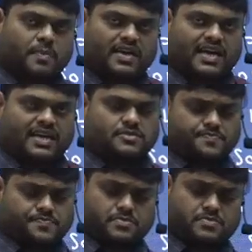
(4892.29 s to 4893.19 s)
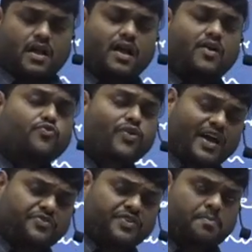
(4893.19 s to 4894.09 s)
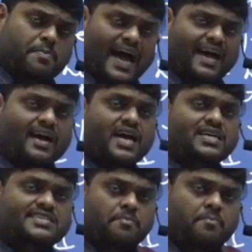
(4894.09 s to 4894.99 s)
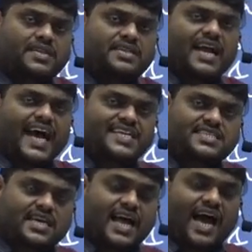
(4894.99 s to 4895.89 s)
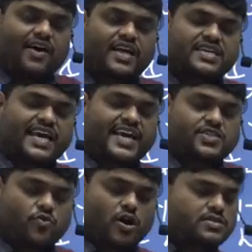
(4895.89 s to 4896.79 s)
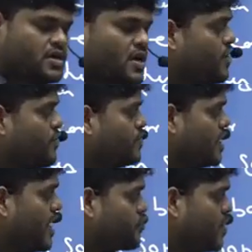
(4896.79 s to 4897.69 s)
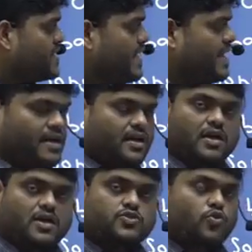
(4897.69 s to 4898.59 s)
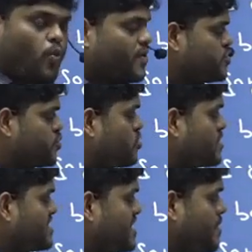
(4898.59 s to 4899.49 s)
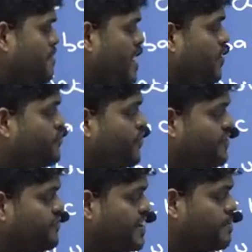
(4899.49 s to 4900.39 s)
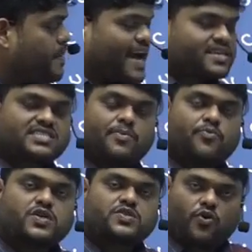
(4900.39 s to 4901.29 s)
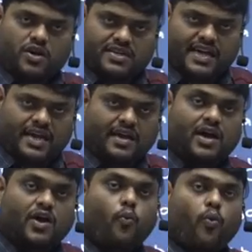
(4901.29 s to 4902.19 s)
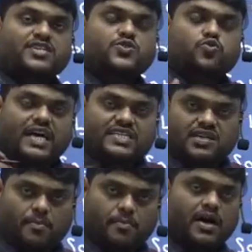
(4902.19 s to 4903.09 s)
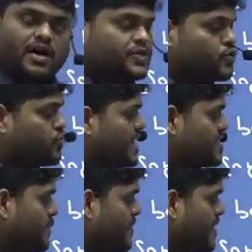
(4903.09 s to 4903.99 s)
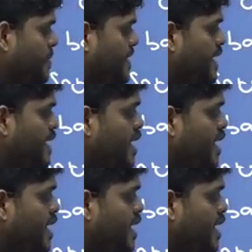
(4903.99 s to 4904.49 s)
is 5 years back the mother and son average age was 20. So what was total sum? 5 years back sum was 40. What is today's sum? Today's sum will be